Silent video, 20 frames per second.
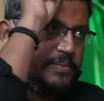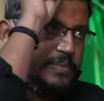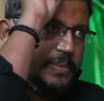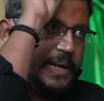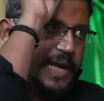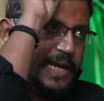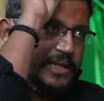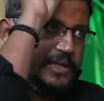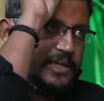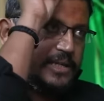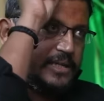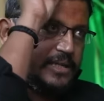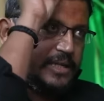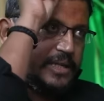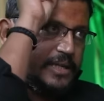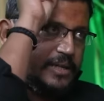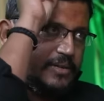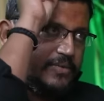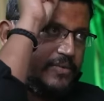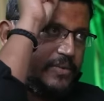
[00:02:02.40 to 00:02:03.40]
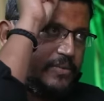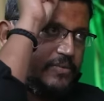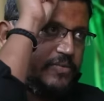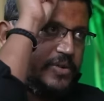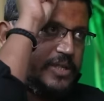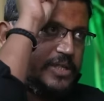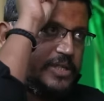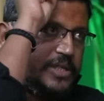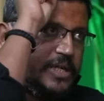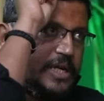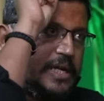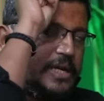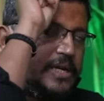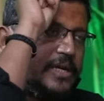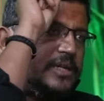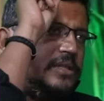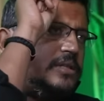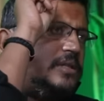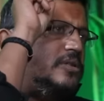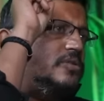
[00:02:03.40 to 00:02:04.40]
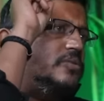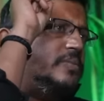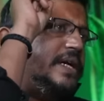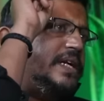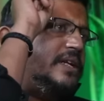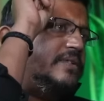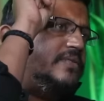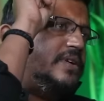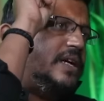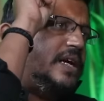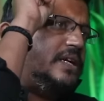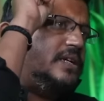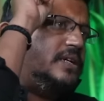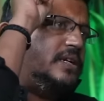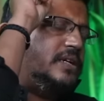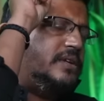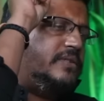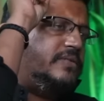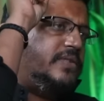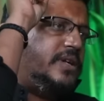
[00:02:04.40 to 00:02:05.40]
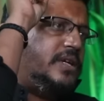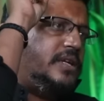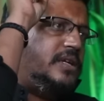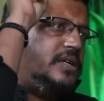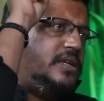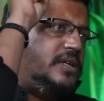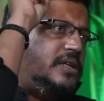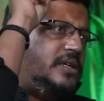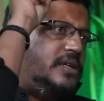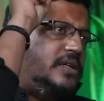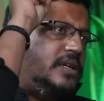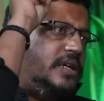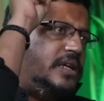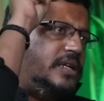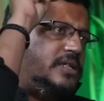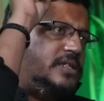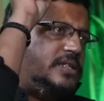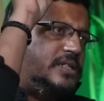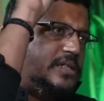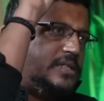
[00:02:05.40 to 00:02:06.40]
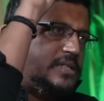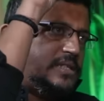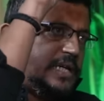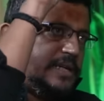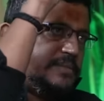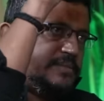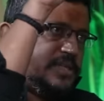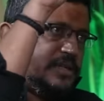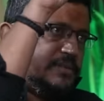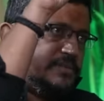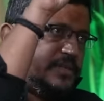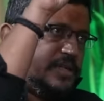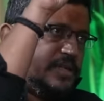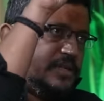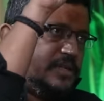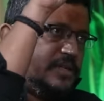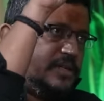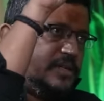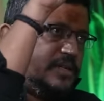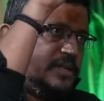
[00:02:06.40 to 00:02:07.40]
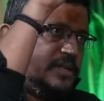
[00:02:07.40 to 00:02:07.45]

are planted there, from which you might have done at a very ancient time something.